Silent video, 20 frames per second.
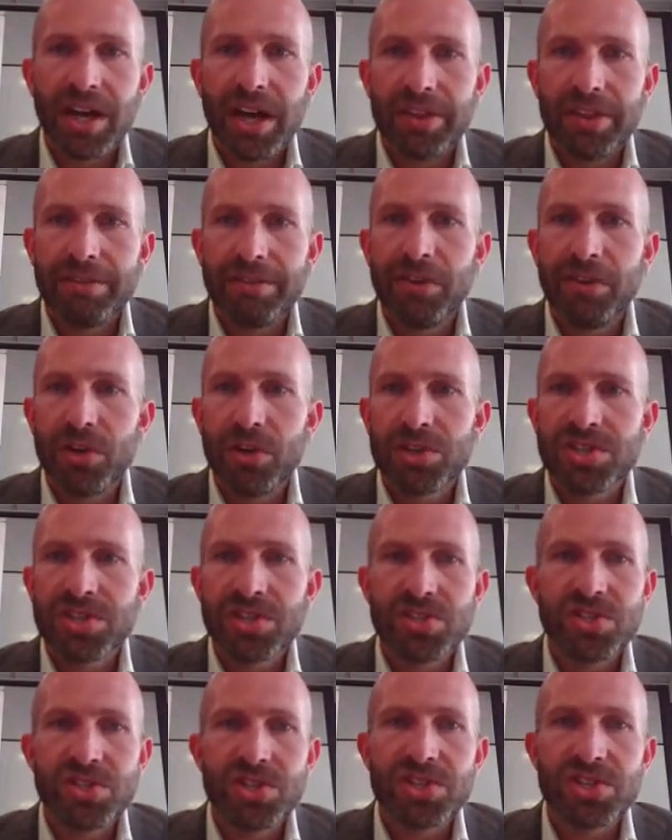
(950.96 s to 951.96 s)
The first
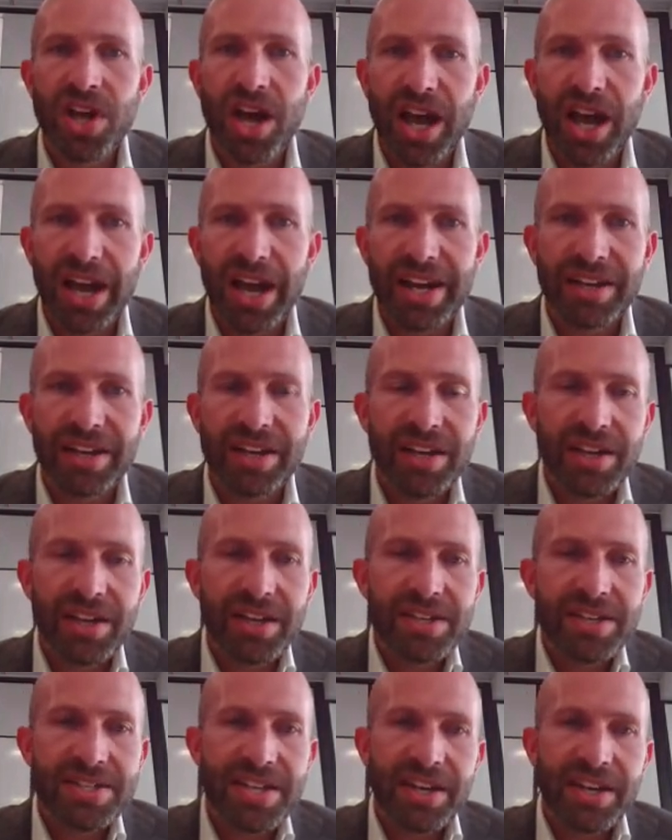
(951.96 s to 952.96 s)
is design,
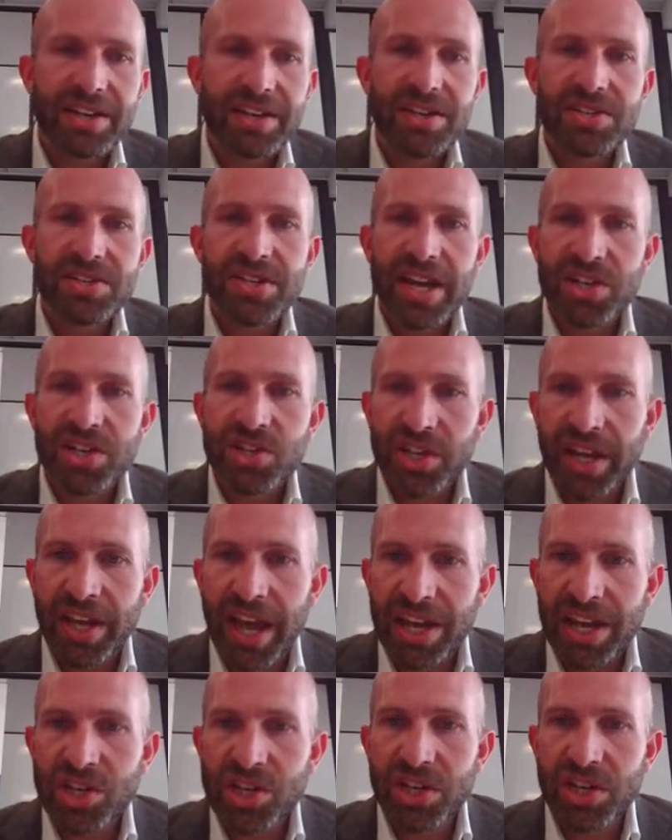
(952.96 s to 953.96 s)
second is
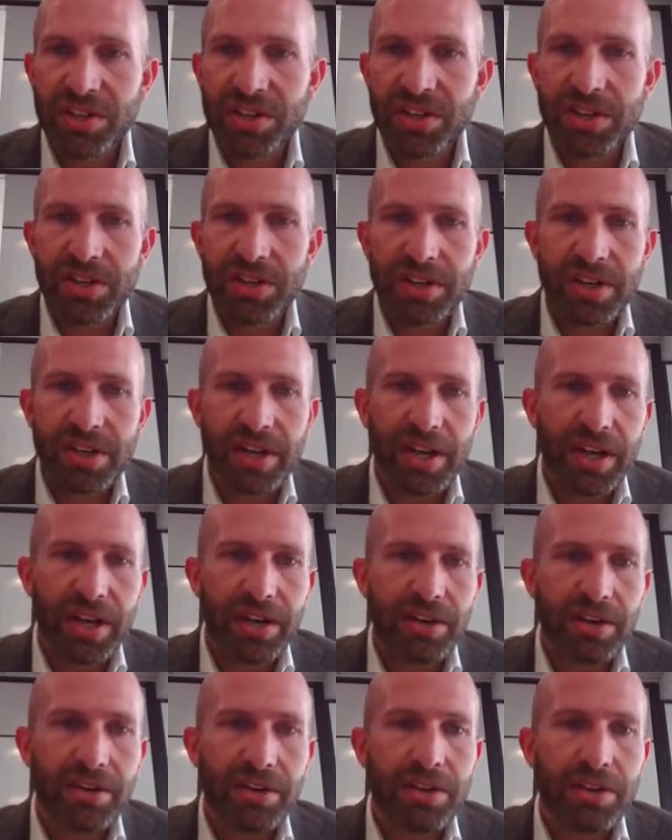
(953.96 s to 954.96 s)
education,
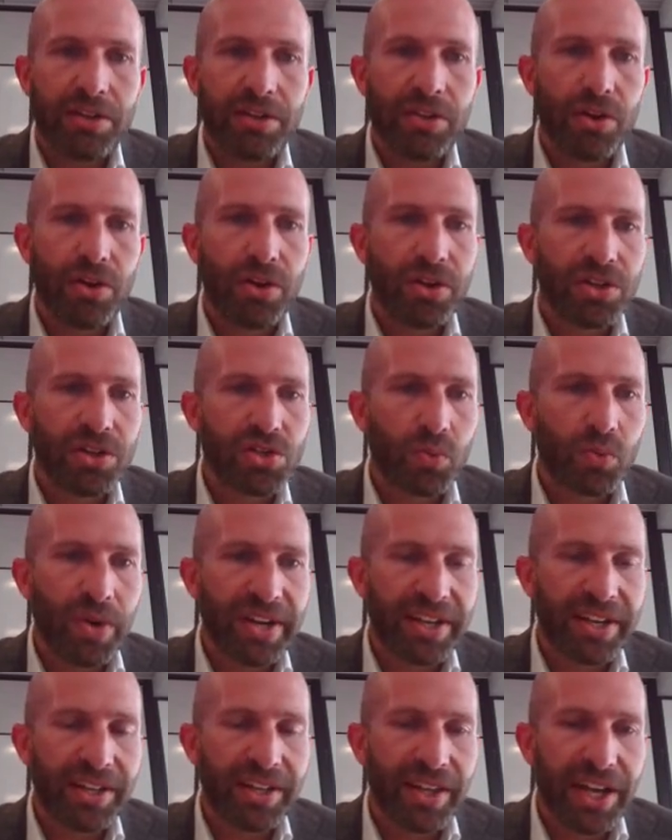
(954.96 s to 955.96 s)
third is
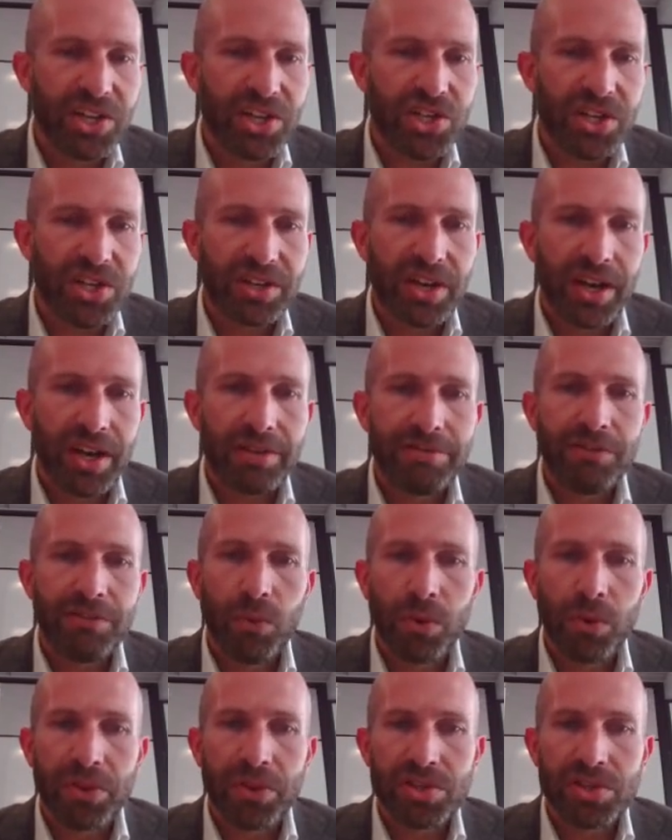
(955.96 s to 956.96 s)
regulation, and
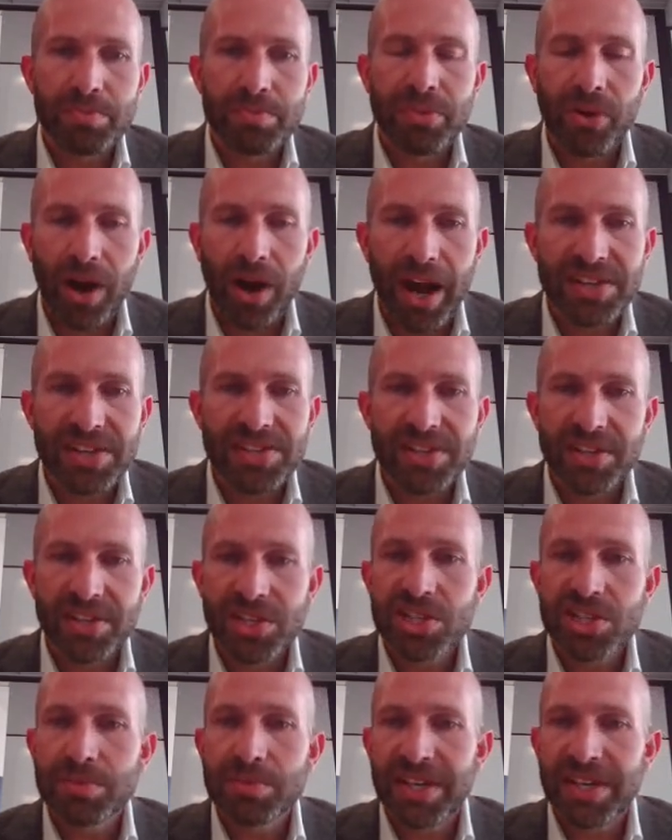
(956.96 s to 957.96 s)
fourth is price. And
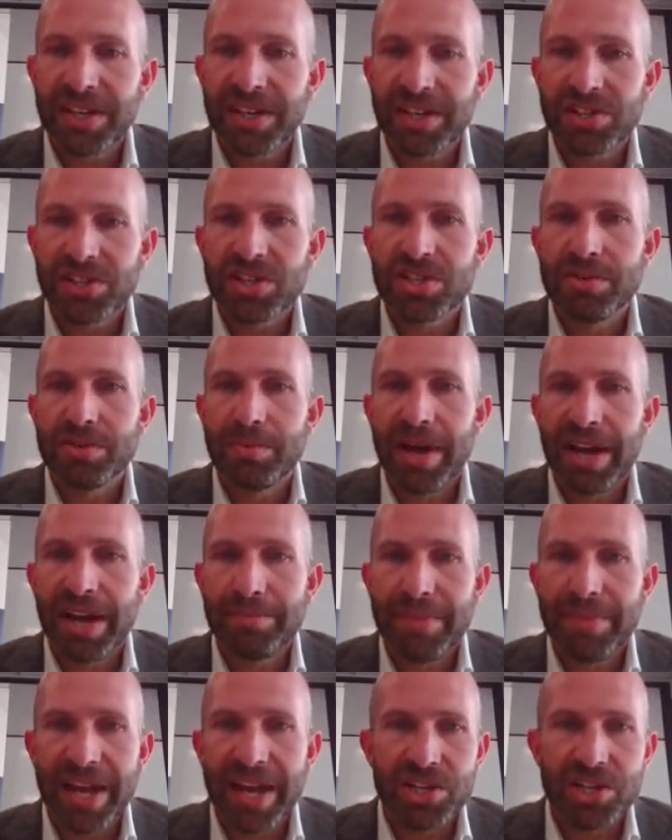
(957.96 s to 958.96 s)
it's speaking to
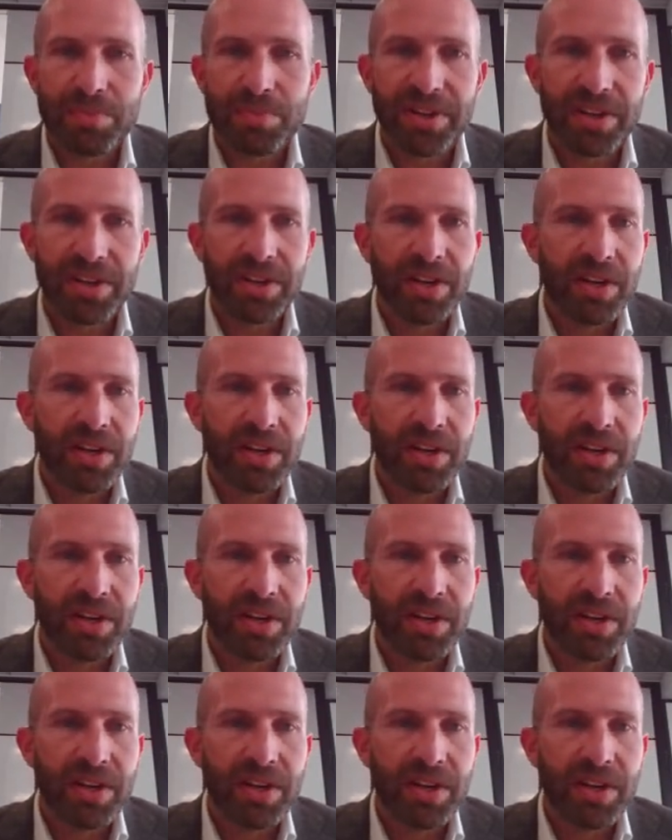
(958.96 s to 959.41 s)
demand management